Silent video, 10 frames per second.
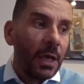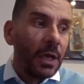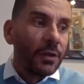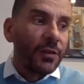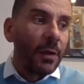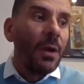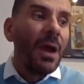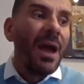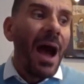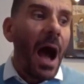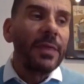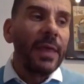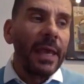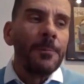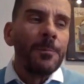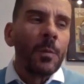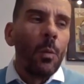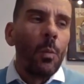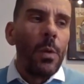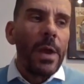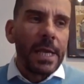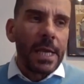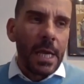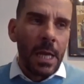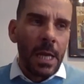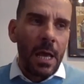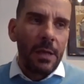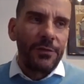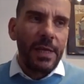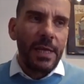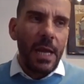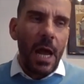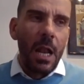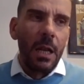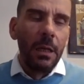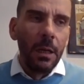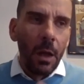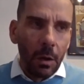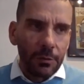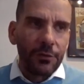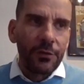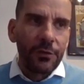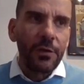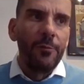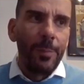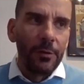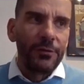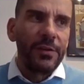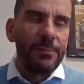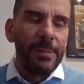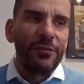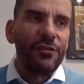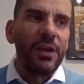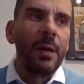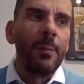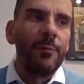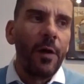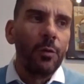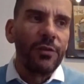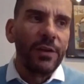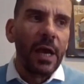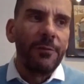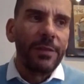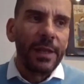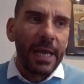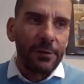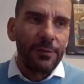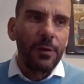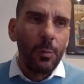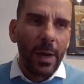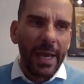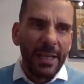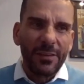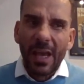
So I think we're gonna see a lot of positive messaging unfolding over the next few weeks.